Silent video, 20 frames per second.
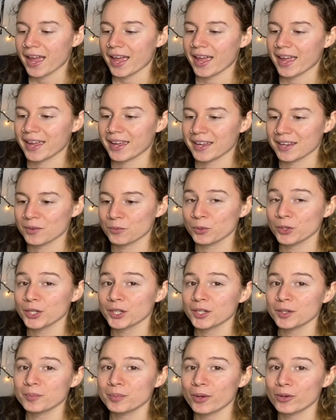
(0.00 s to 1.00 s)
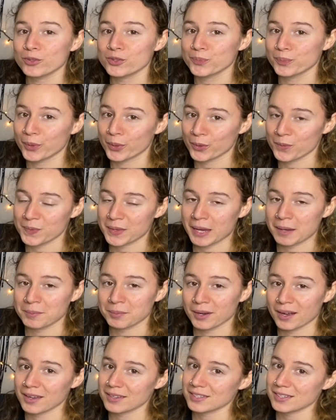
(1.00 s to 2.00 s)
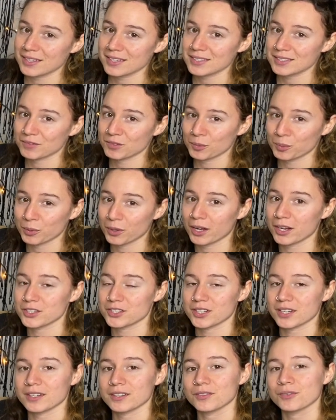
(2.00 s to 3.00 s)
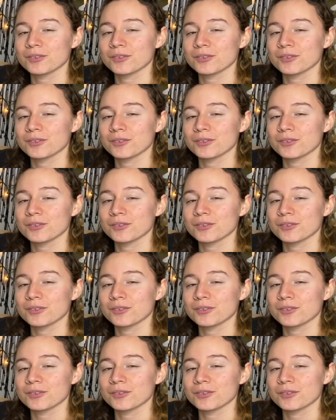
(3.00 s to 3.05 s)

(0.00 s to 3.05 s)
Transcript: and we're gonna postpone that process of the project.